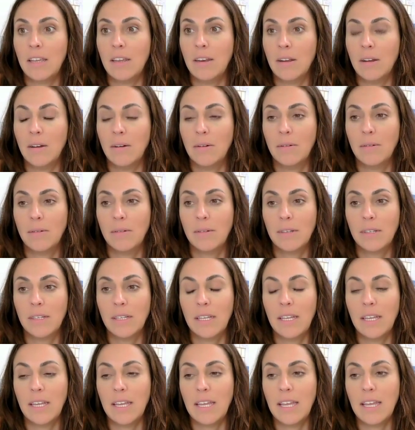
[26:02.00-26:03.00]
you know,
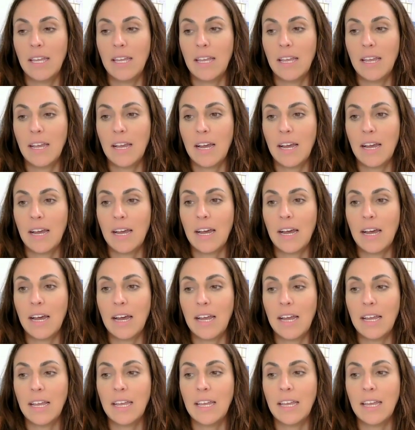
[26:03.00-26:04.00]

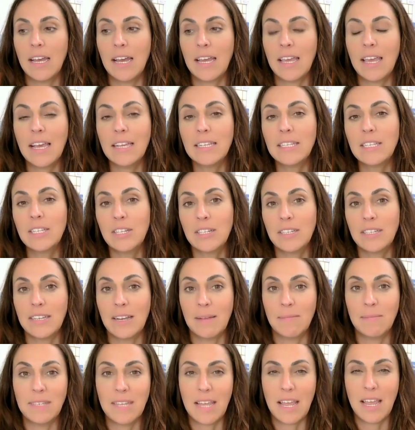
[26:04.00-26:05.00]
I I guess just
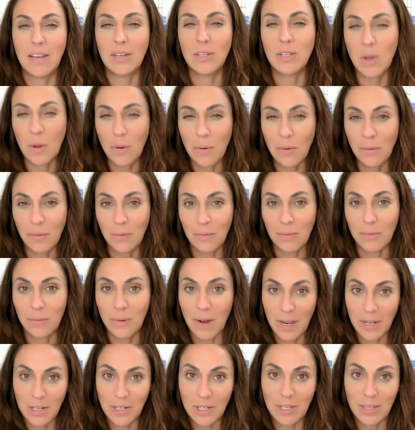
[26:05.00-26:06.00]
I'm saying don't
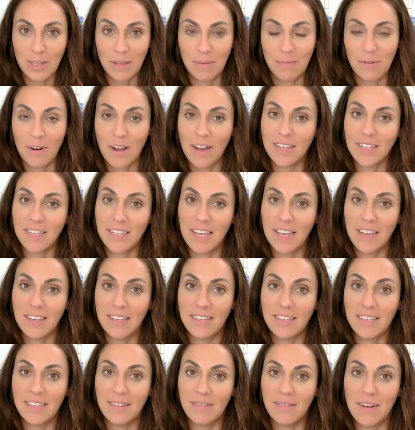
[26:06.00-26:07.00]
rush the
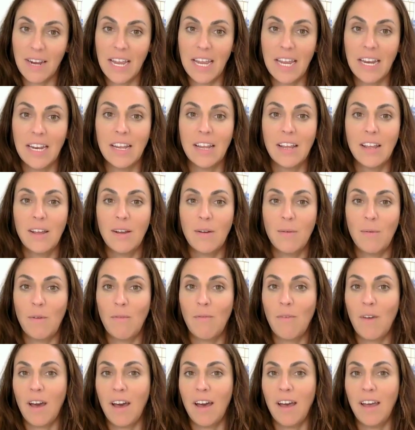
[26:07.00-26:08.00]
process, right?
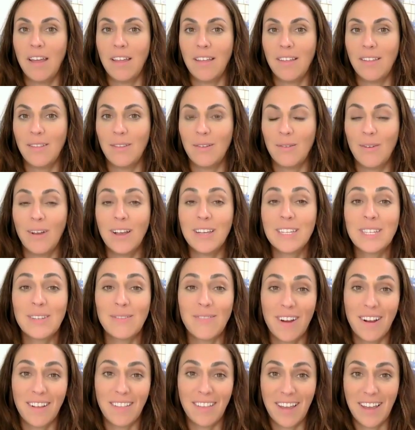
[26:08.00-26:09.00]
We've got the rest
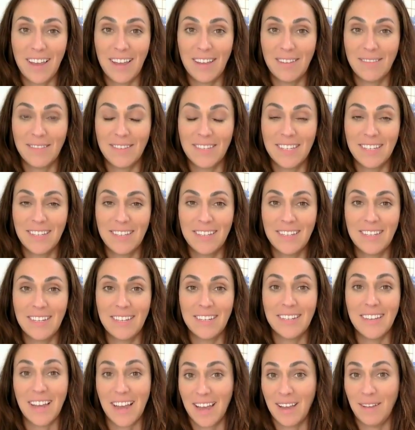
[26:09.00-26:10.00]
of our lives
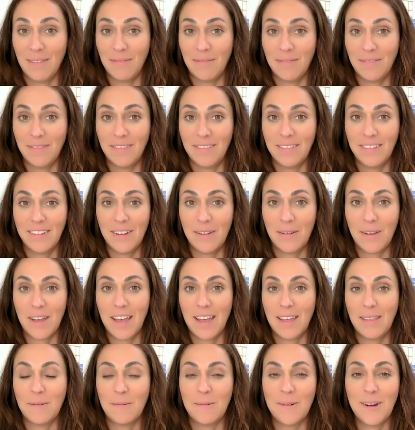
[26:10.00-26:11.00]
to dive.
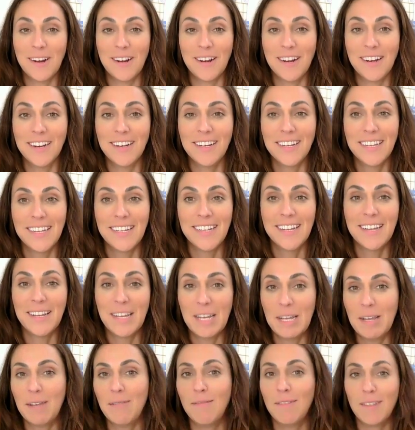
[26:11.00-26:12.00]
Okay. The water,
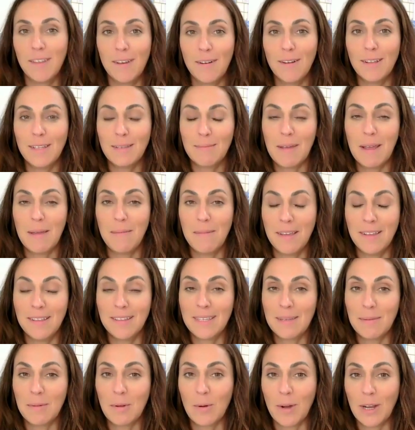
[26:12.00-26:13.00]
even though it might be
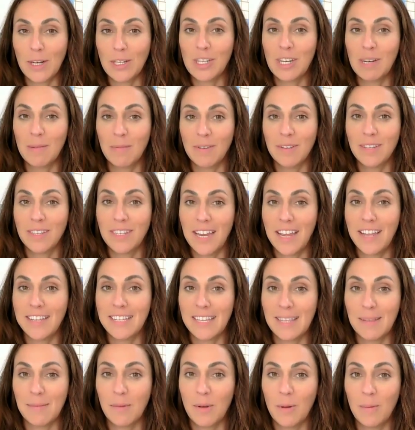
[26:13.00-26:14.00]
in some questionable
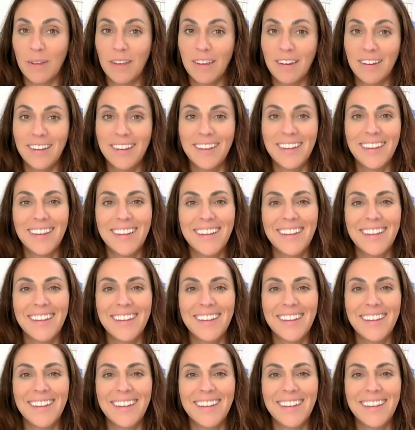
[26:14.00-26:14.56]
states at the moment,